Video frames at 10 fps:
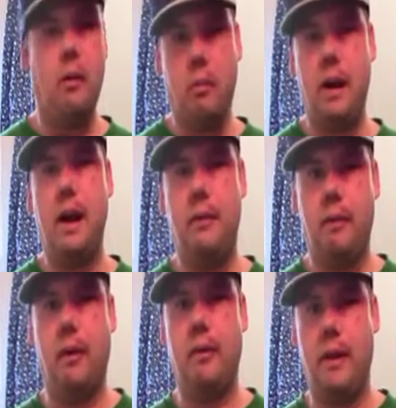ready
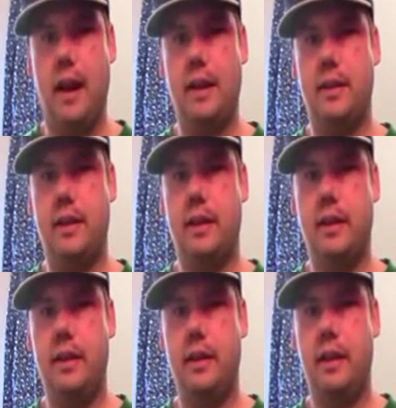for advanced,
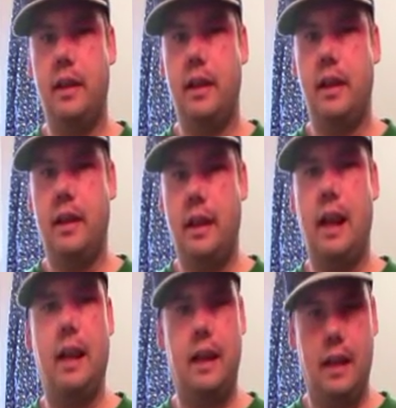
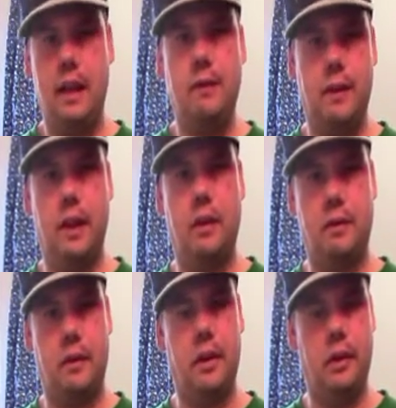then this video is
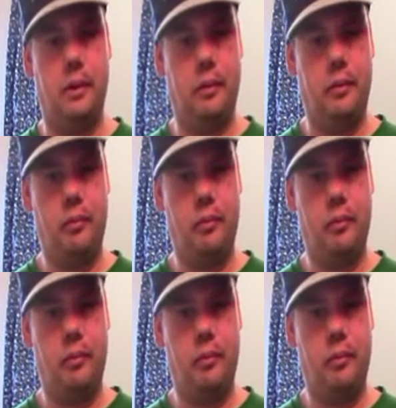for you.